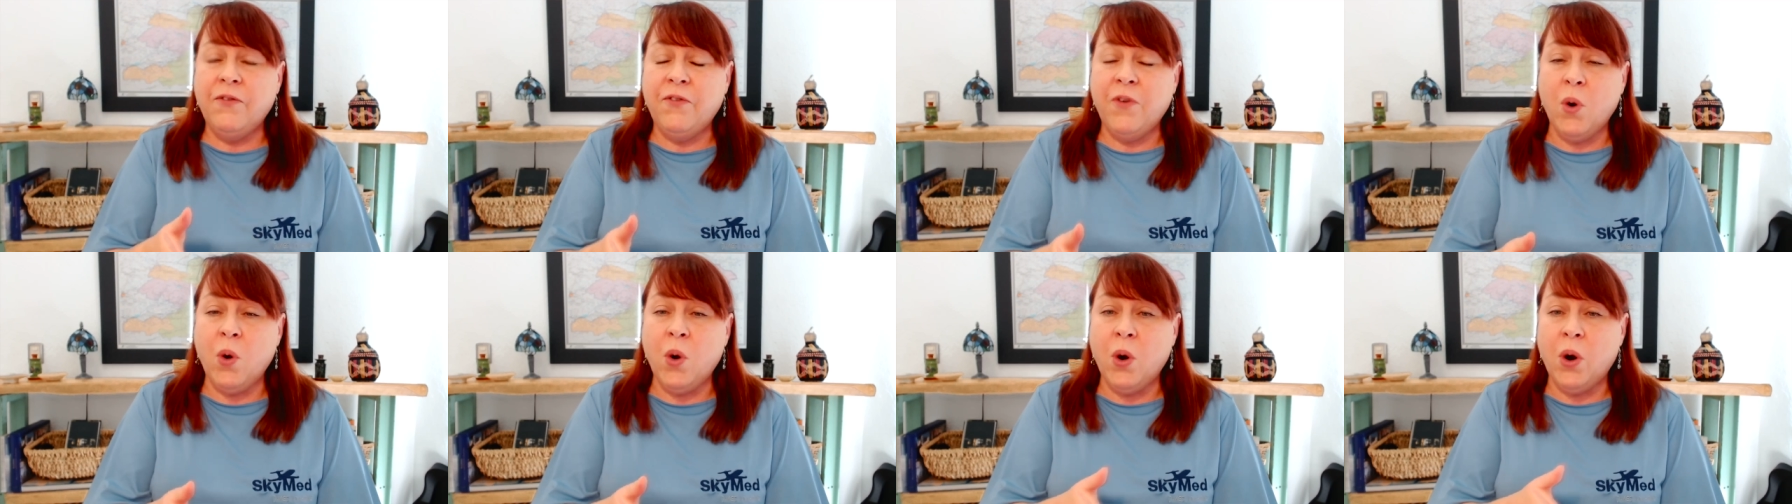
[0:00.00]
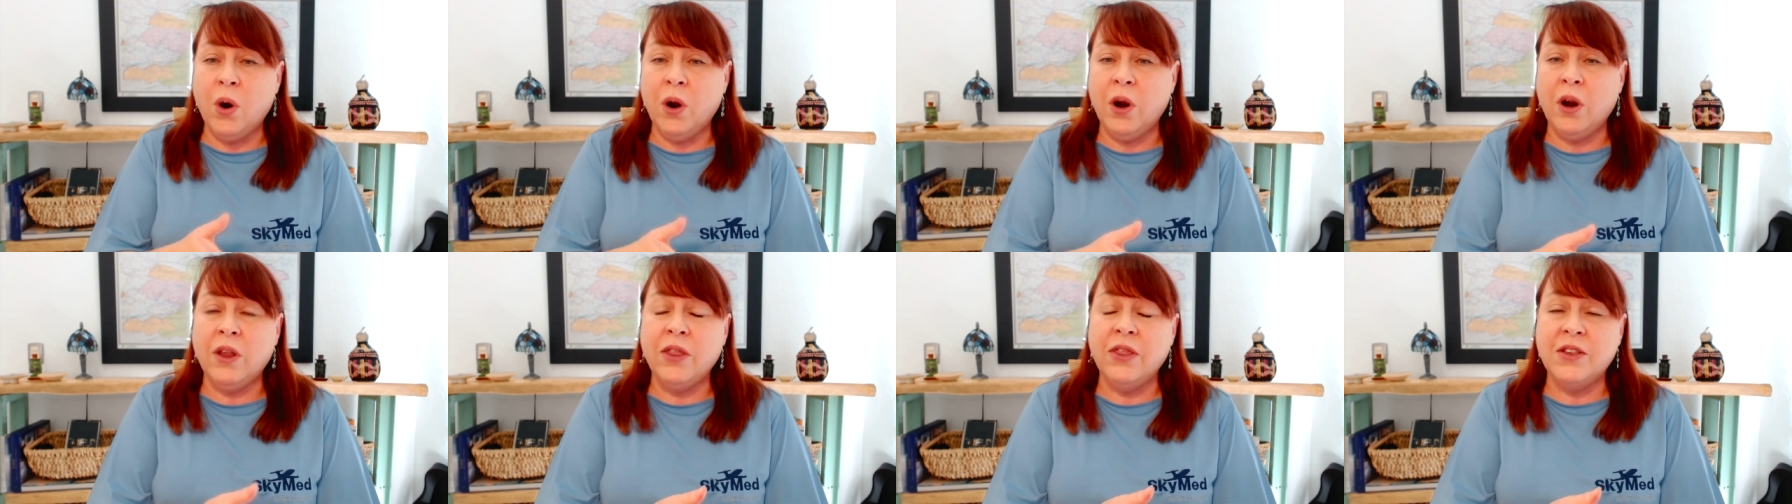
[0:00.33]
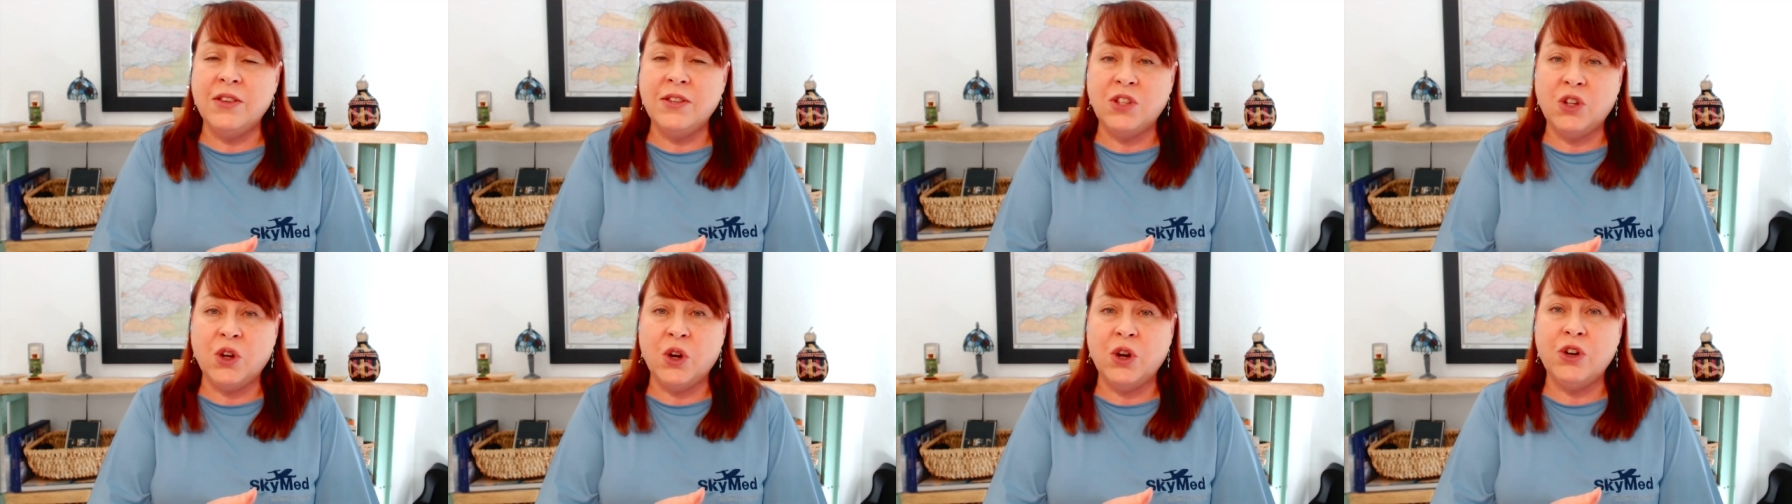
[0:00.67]
for
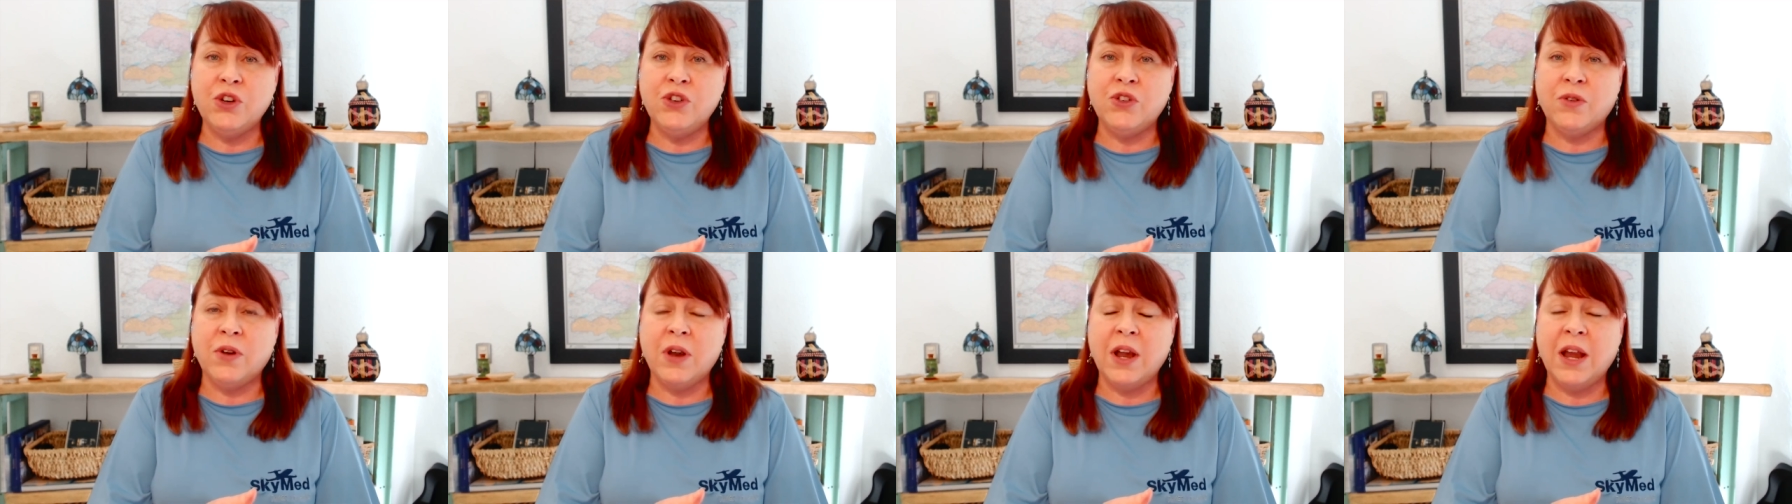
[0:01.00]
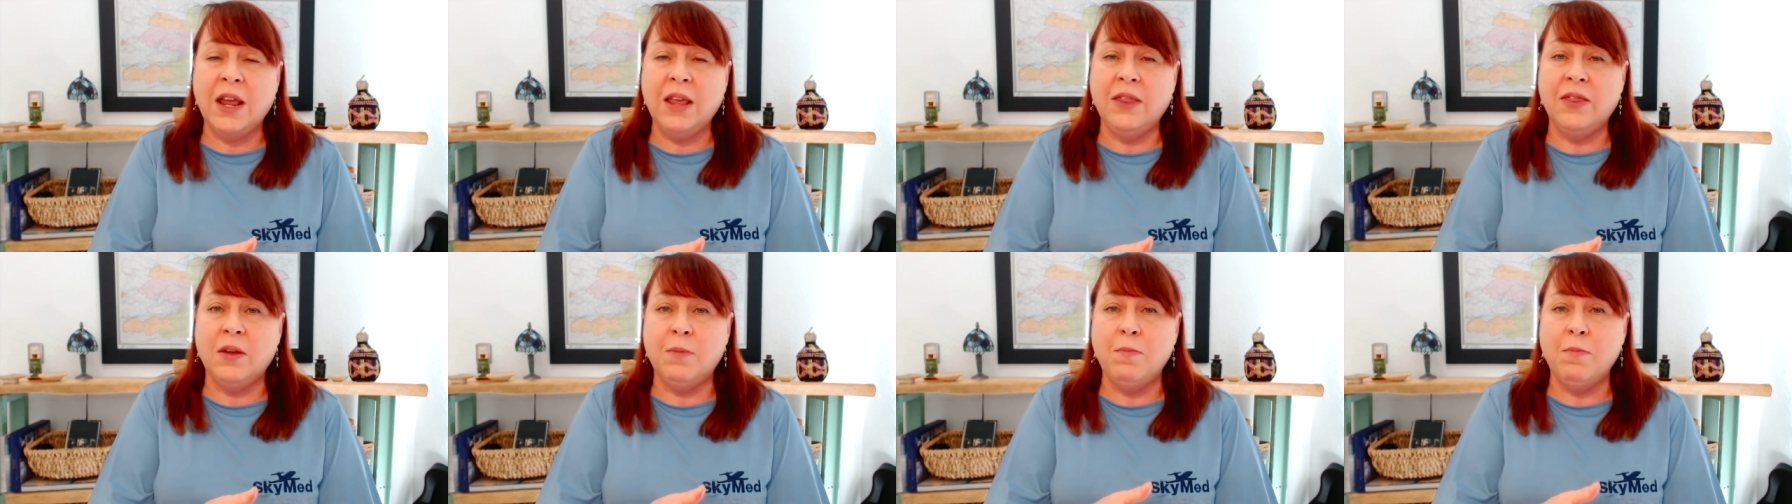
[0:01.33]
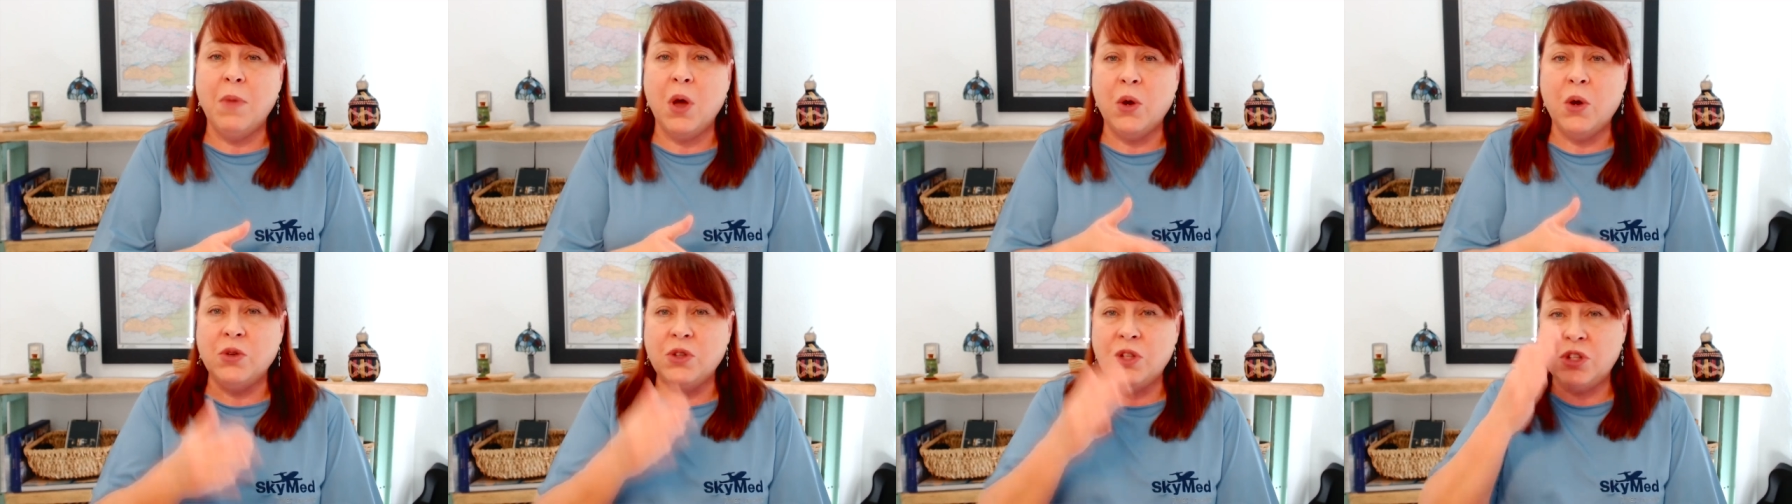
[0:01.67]
the surgery, the
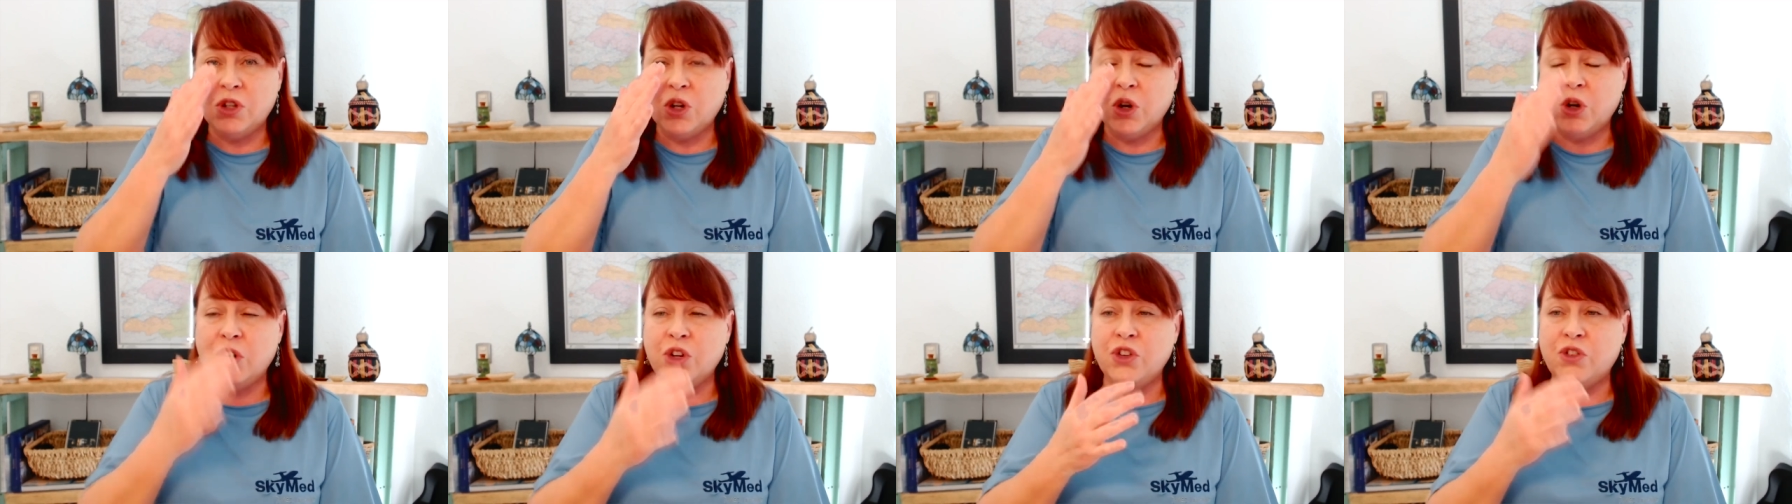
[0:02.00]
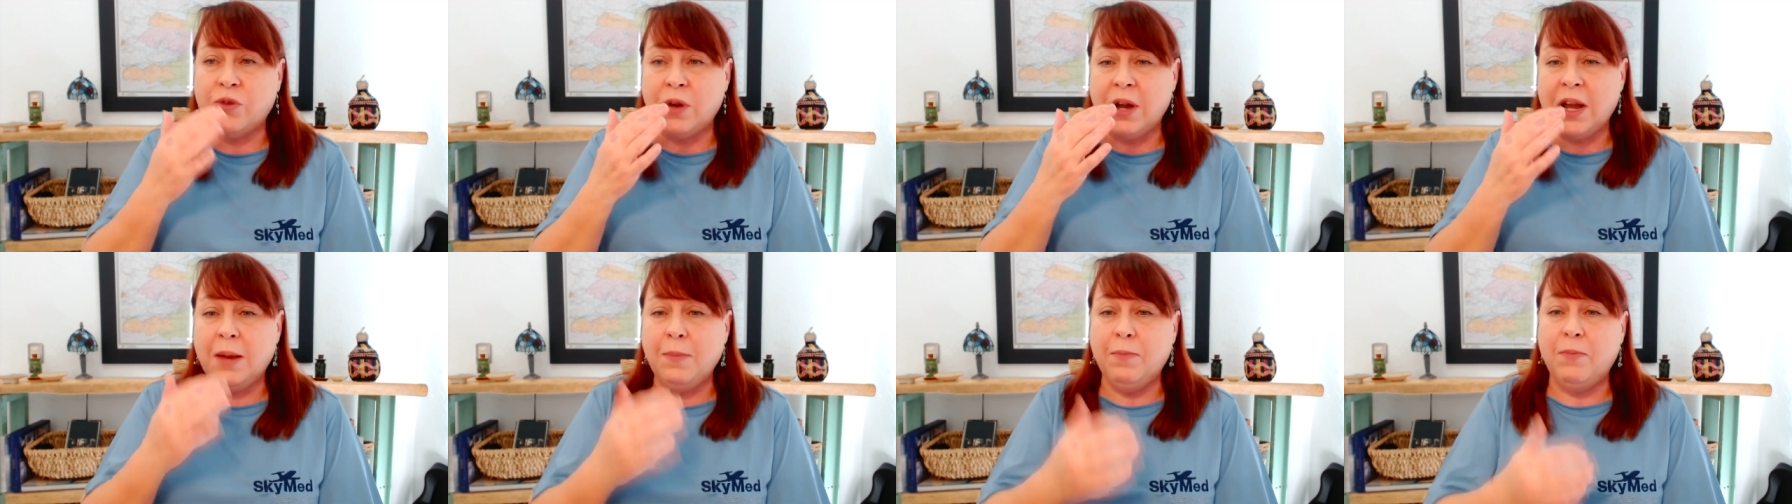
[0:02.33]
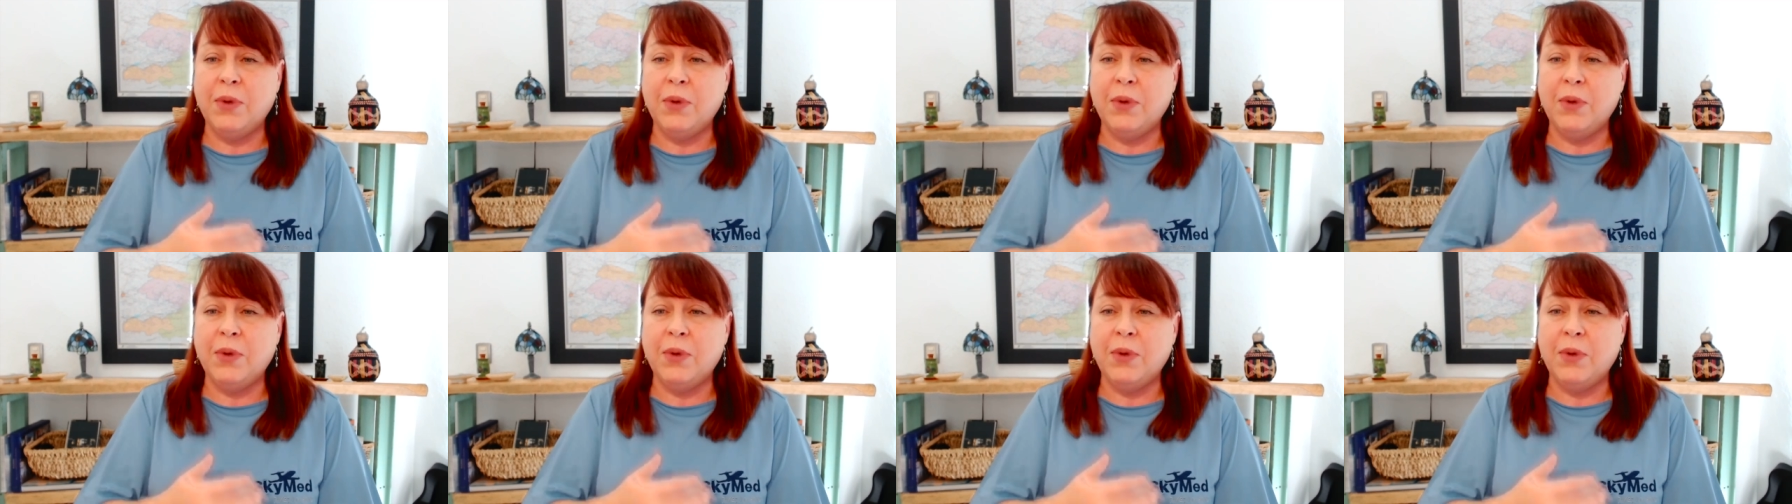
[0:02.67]
Mohs surgery,